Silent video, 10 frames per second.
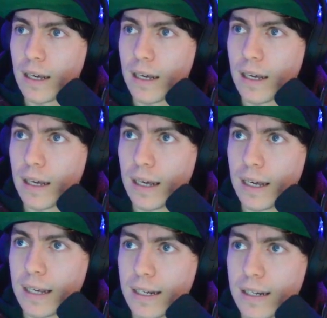
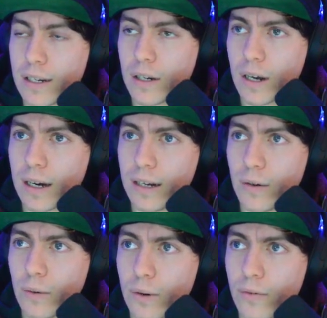And I do
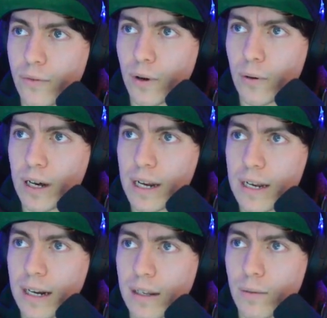throw
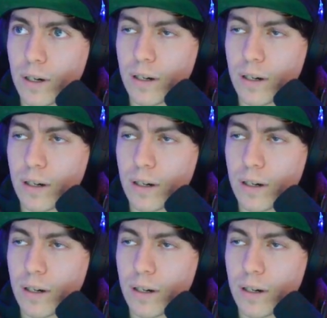another one.